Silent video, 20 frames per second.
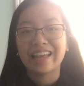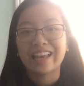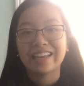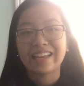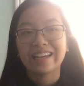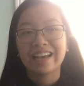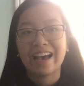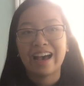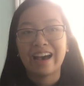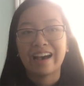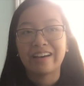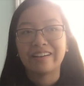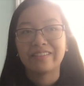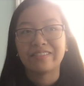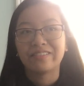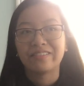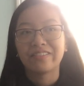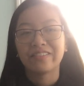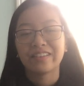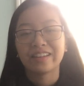they
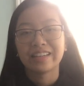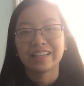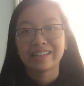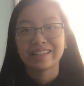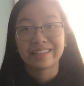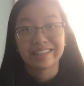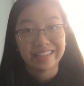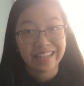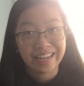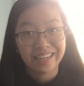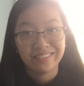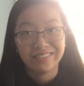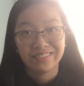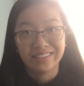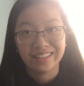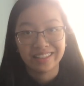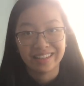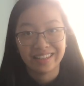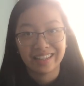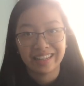have
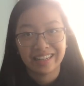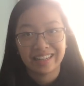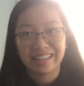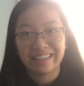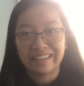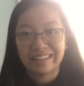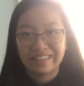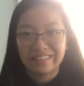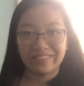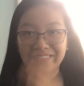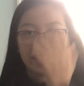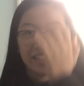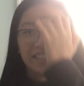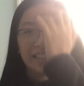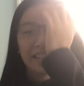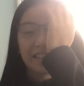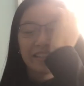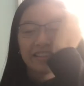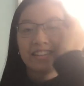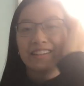saved the
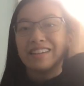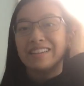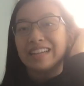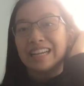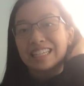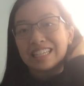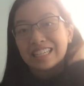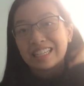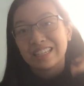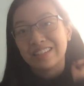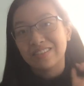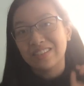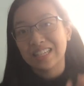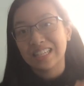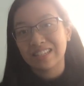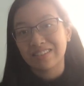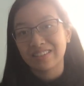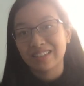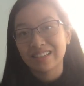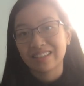future nation of
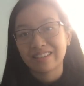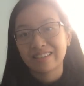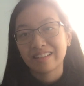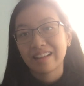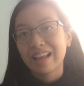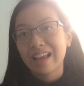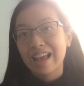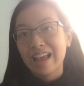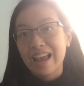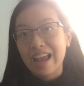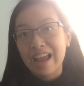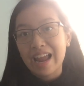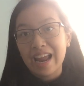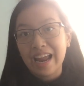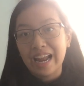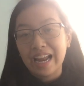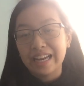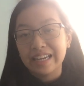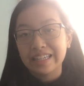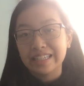Israel,
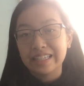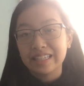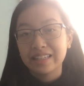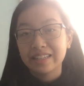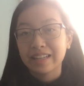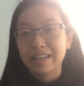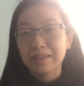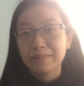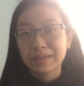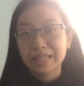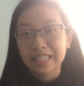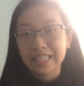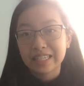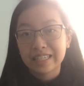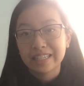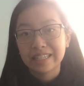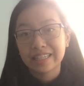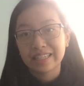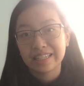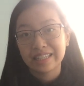and their
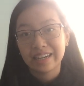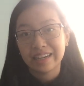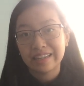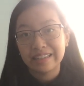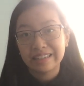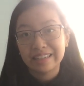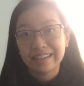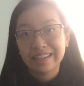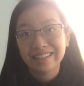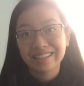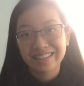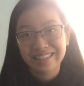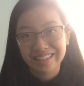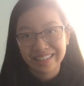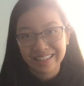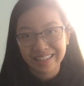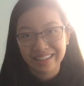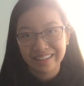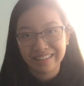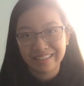mission is done.
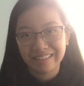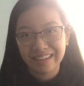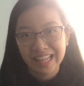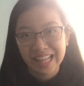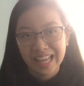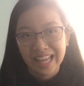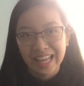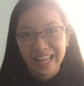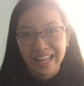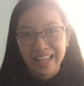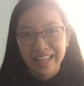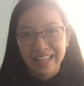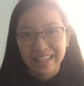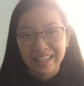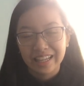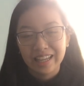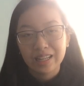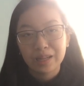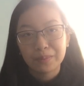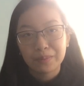So
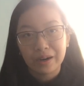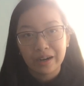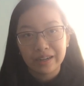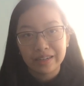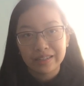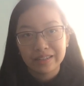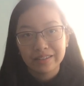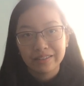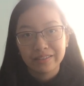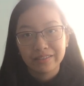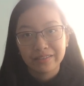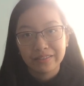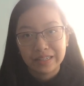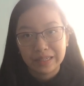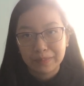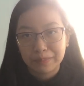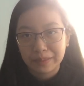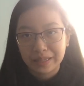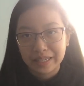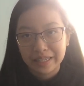Gilmon
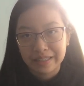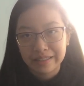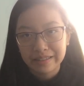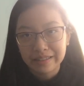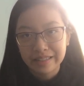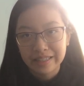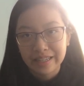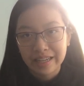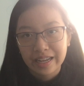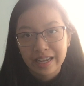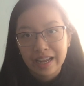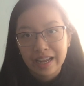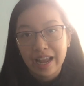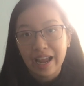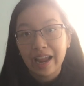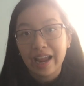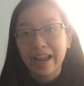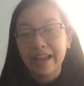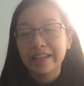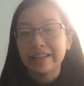reappears
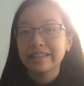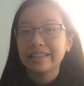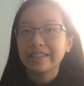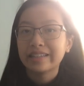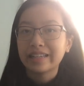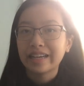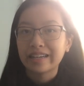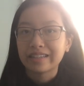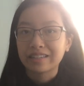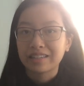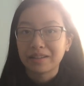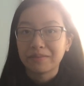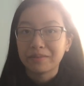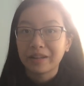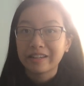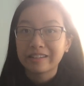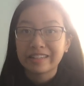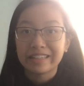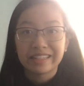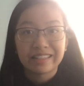and tells them
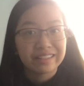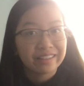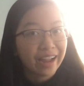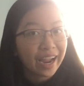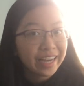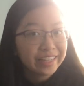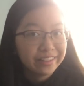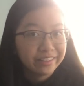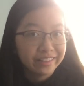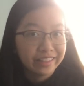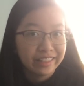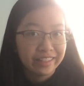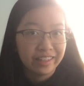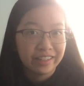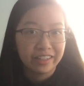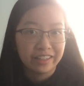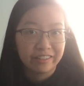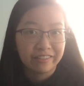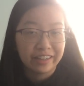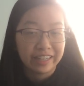that since Nigel did
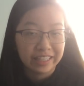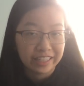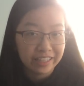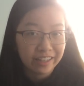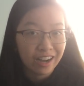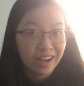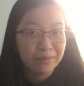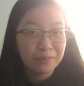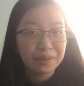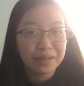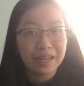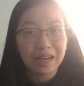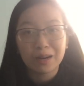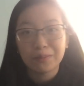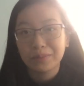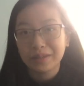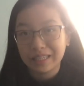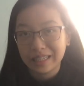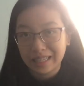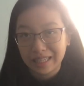such a great job in
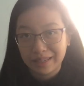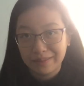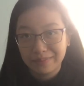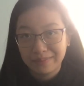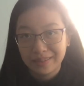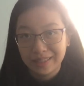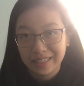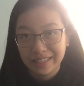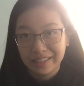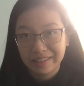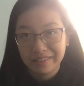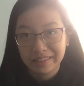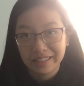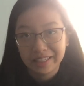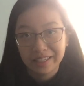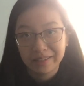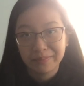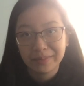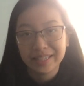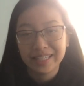helping them during
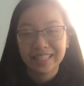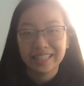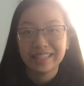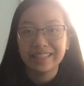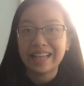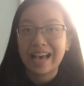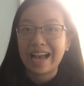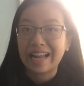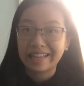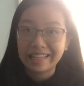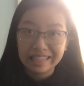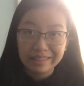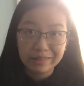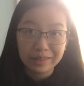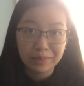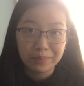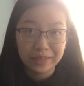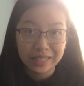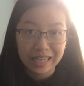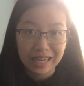their mission, that he
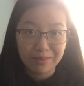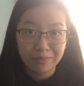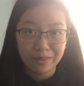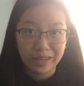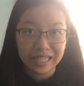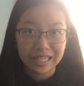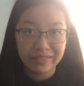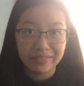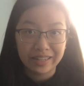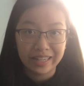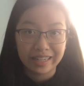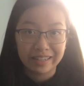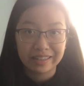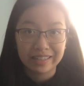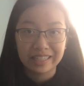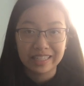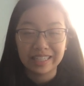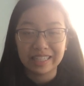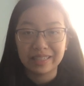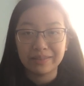will become one of their
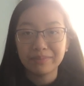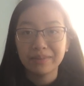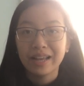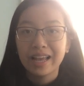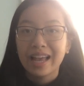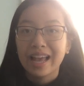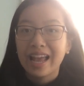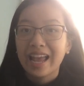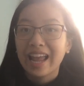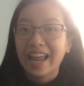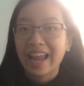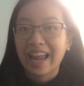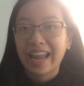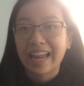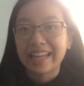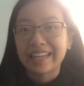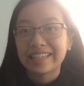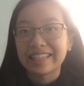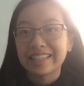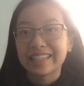team
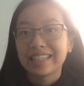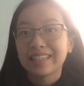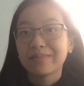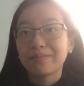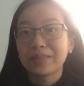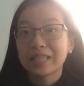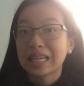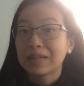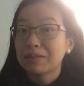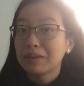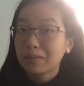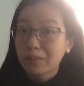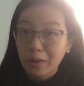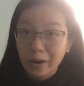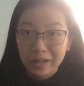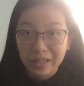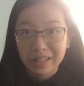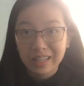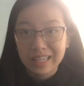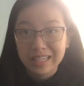and become
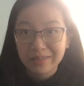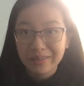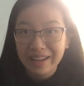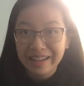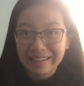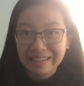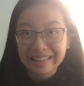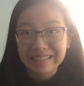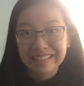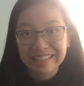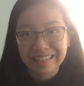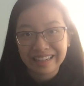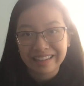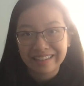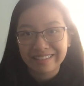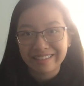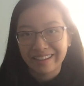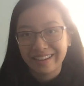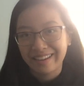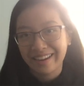immortal as well.
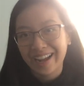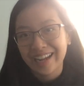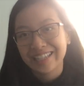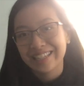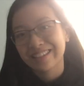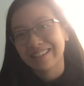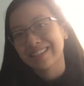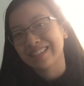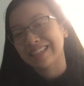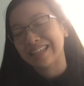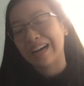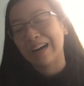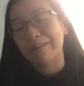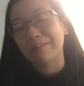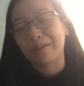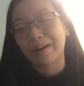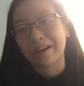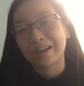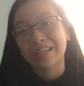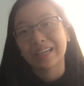So Nigel is now
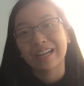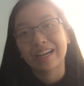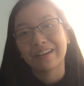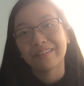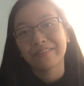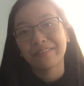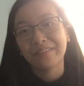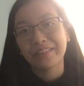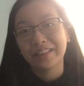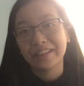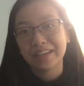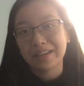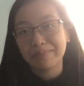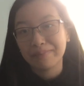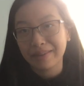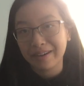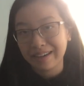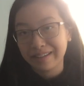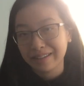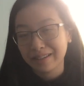part of the
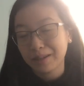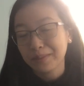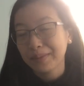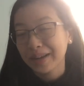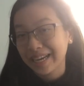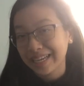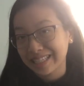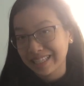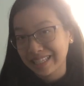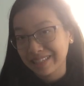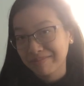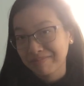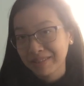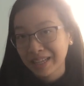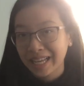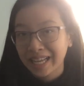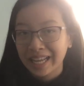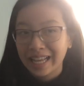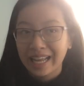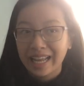Merry Little Band.
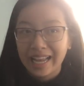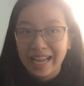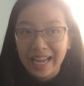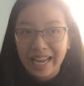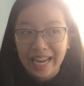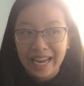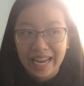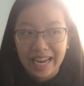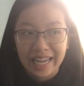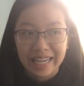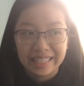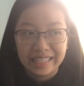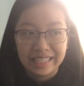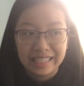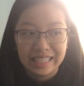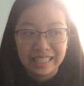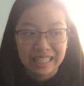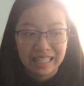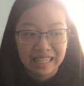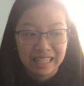
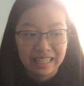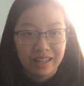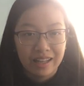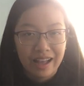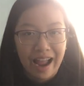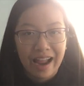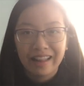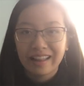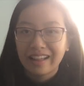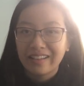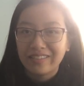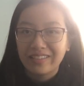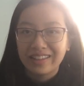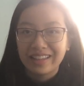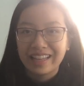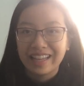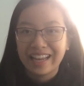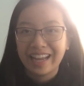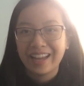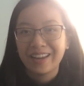And I
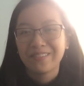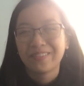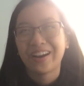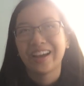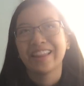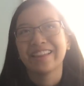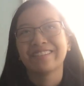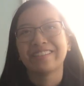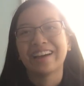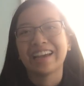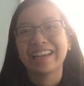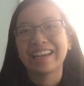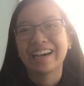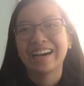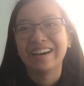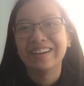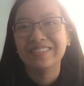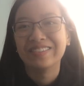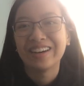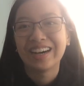loved the hint, by the way,
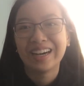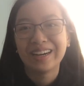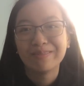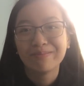of